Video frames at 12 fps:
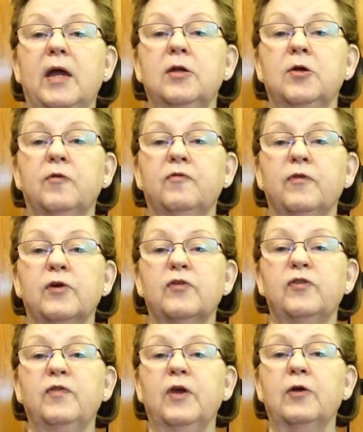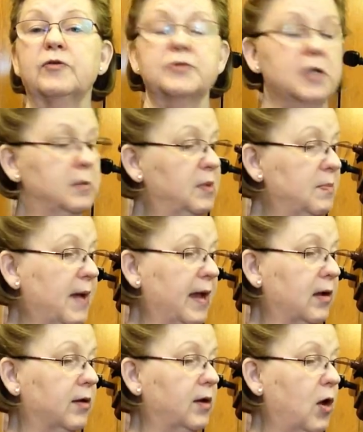and your first finger is going to be
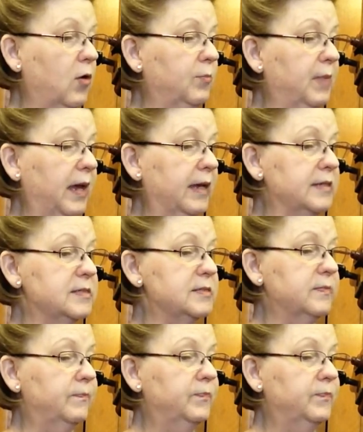back on home base.